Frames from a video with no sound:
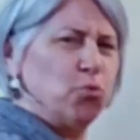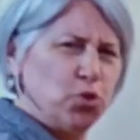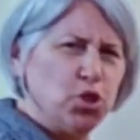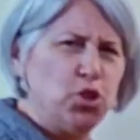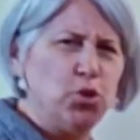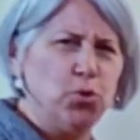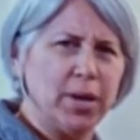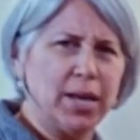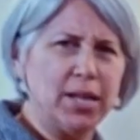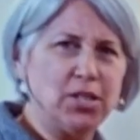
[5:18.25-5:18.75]

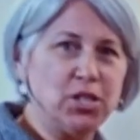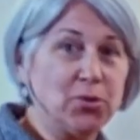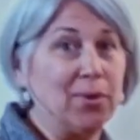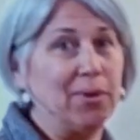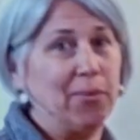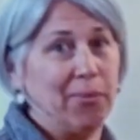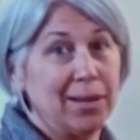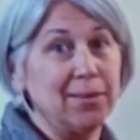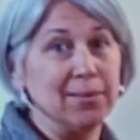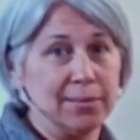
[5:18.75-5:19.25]
You can do it.
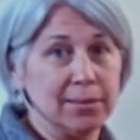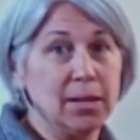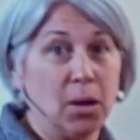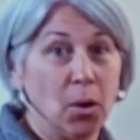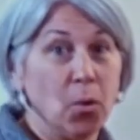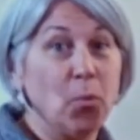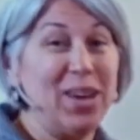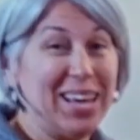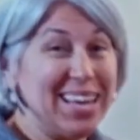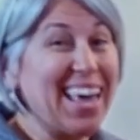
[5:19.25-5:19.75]
Well,
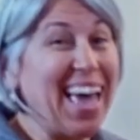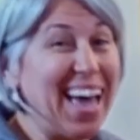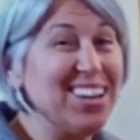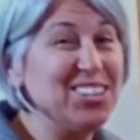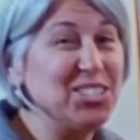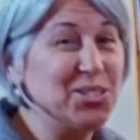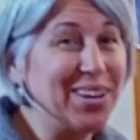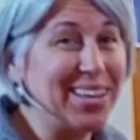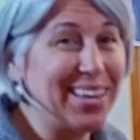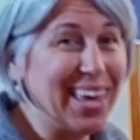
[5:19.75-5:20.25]
we can
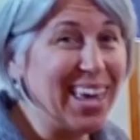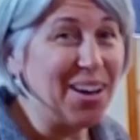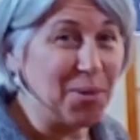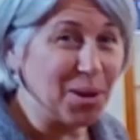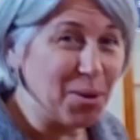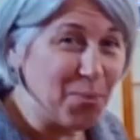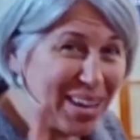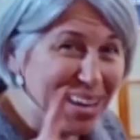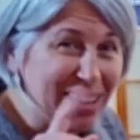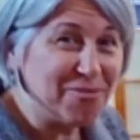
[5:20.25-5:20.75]
do it, can't we?
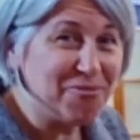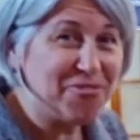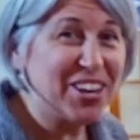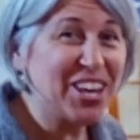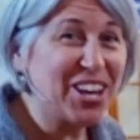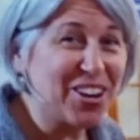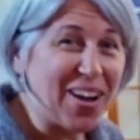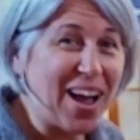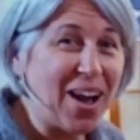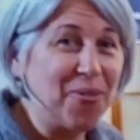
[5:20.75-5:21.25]
We can
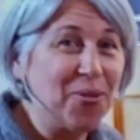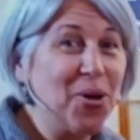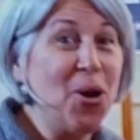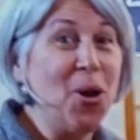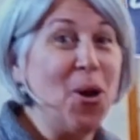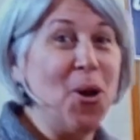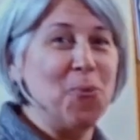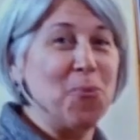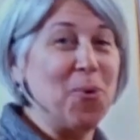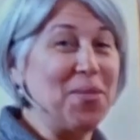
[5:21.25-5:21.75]
figure out
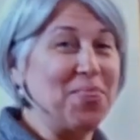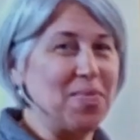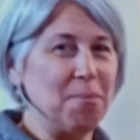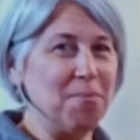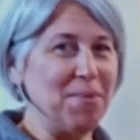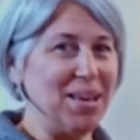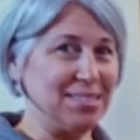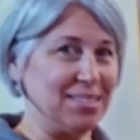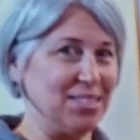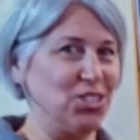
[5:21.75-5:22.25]
what the
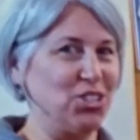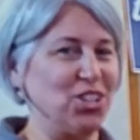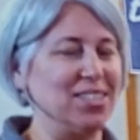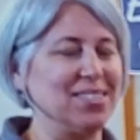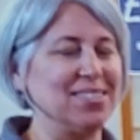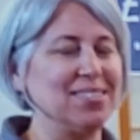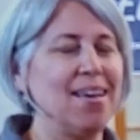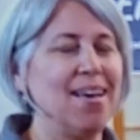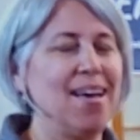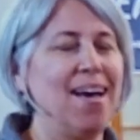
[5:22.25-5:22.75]
message is.
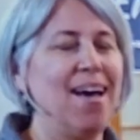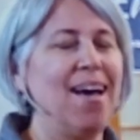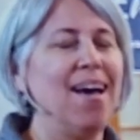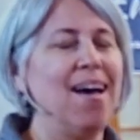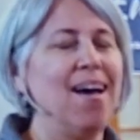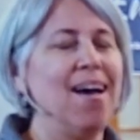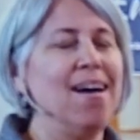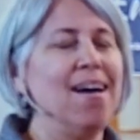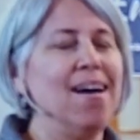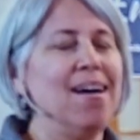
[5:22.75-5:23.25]

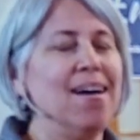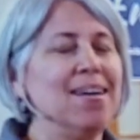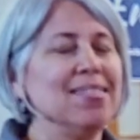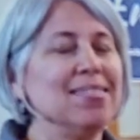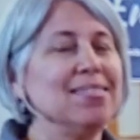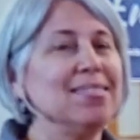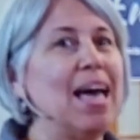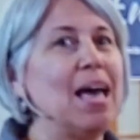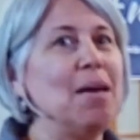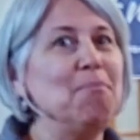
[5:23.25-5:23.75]

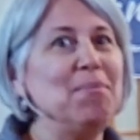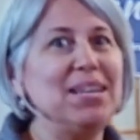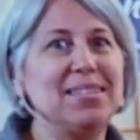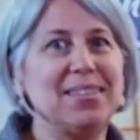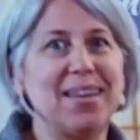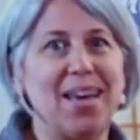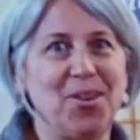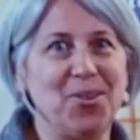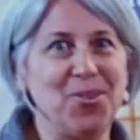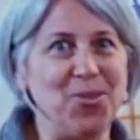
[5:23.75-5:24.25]
Let me
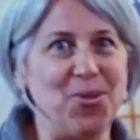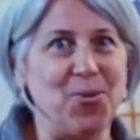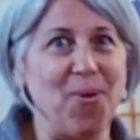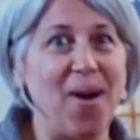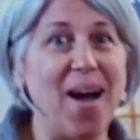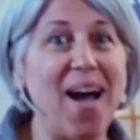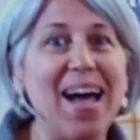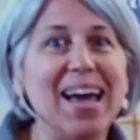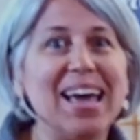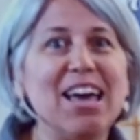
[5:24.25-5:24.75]
tell you,
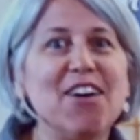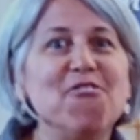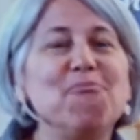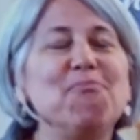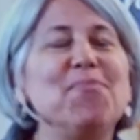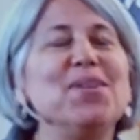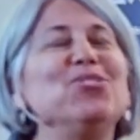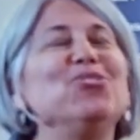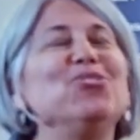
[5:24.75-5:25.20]
I have been